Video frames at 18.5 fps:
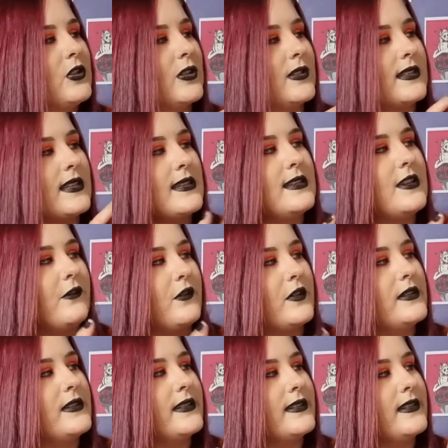just in
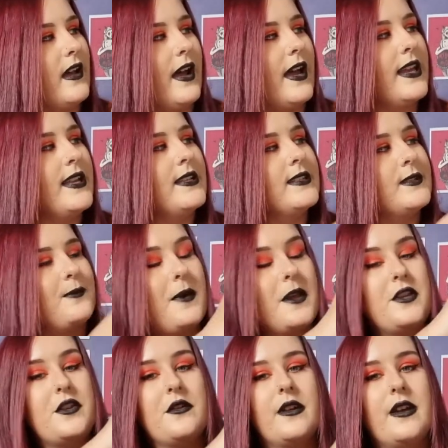different designs, where you